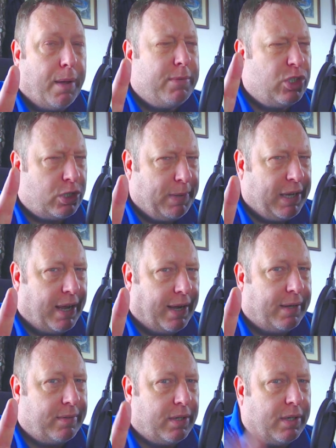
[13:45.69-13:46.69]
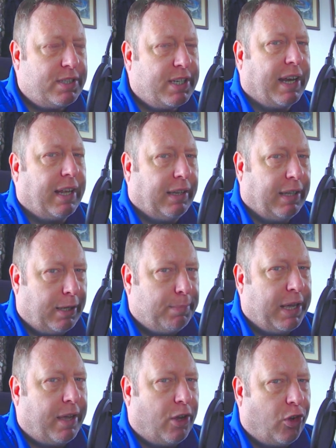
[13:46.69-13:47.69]
just beginning to get a little
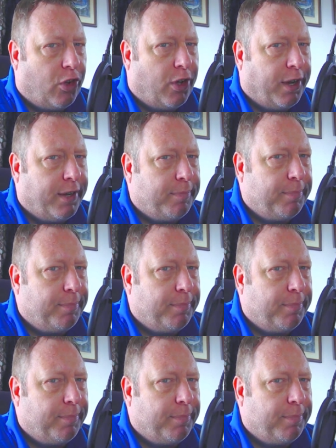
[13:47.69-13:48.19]
bit annoyed.